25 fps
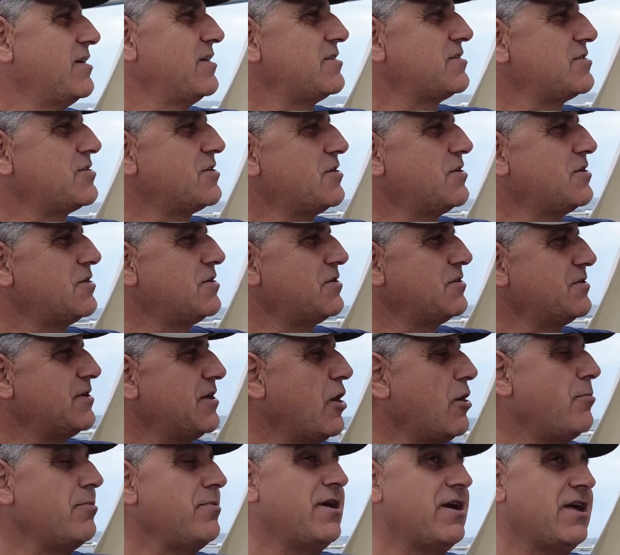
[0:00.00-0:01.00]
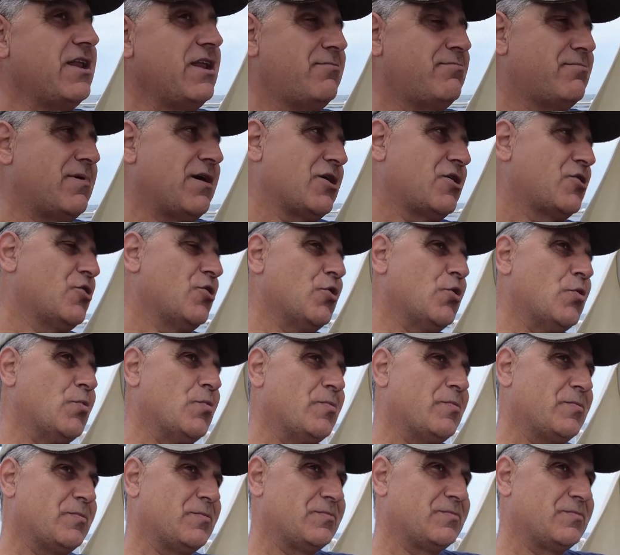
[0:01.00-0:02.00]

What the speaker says: So now I'm heading back home.